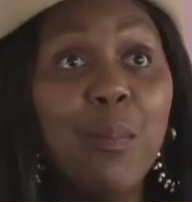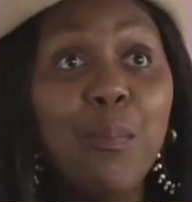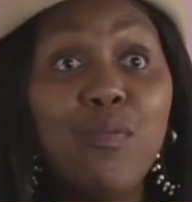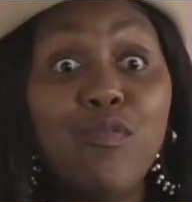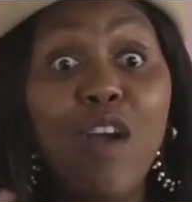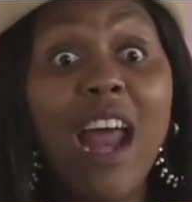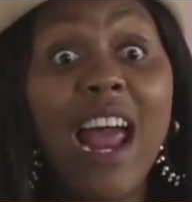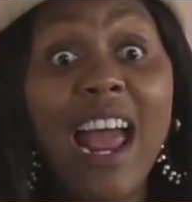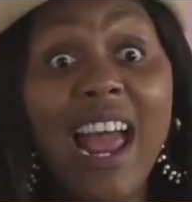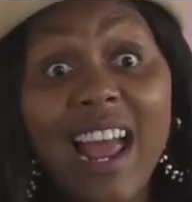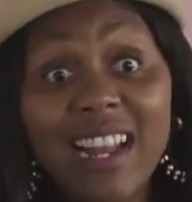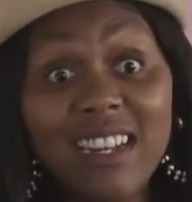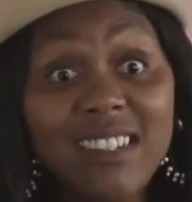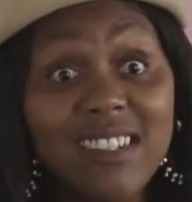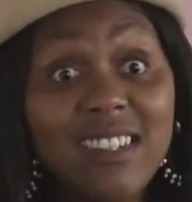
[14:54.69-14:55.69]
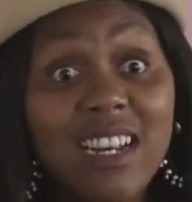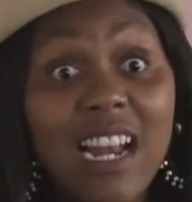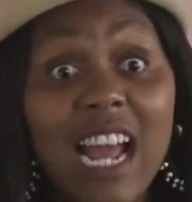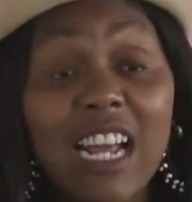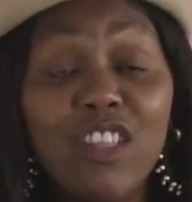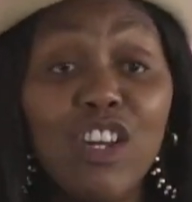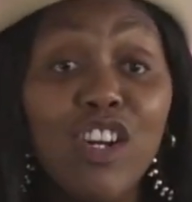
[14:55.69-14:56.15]
brand,
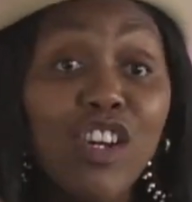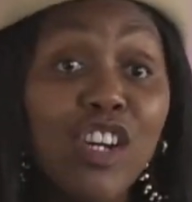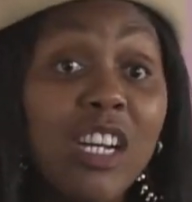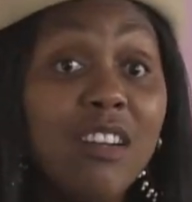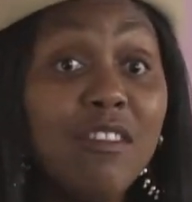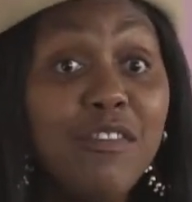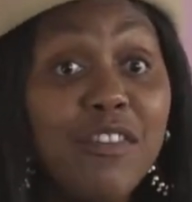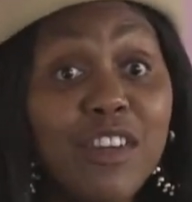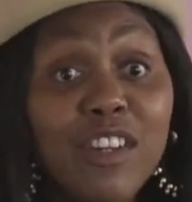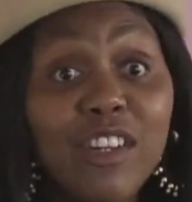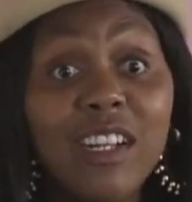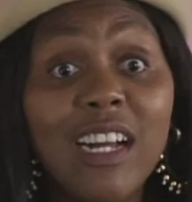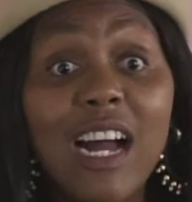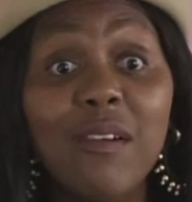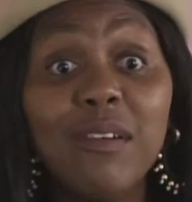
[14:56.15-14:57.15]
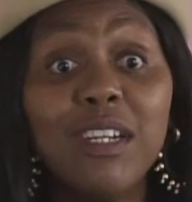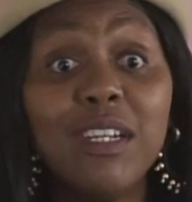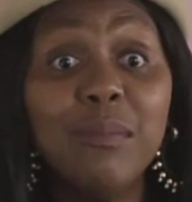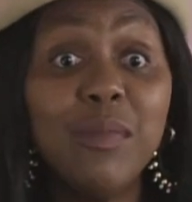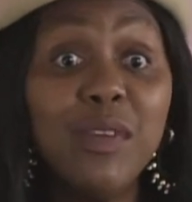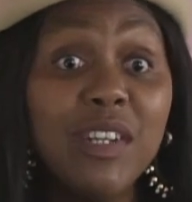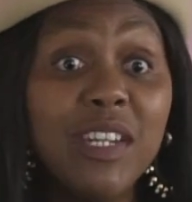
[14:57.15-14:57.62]
like the look and feel, how it
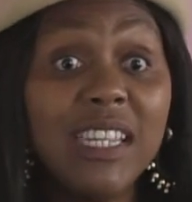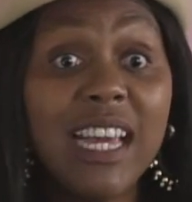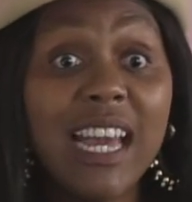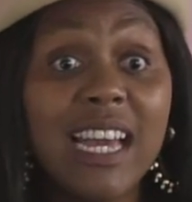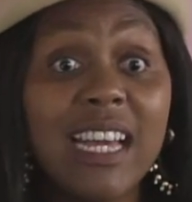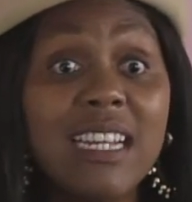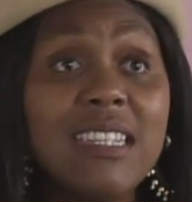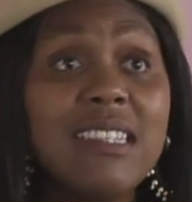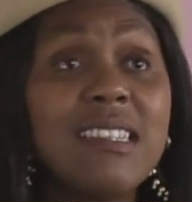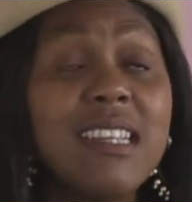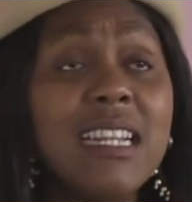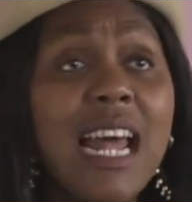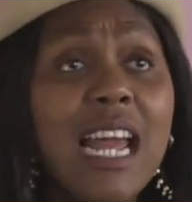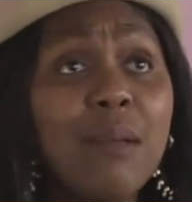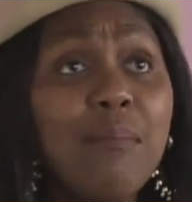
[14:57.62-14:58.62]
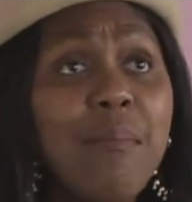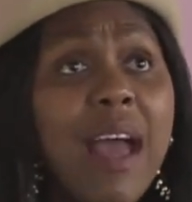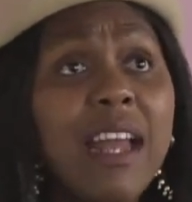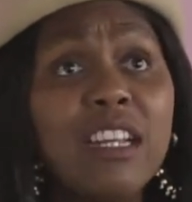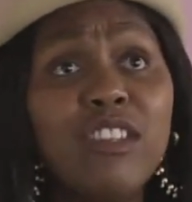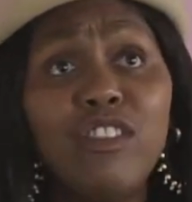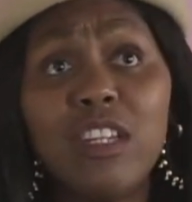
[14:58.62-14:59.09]
communicates, and like
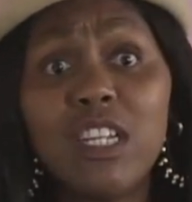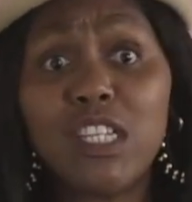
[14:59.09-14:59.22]
managing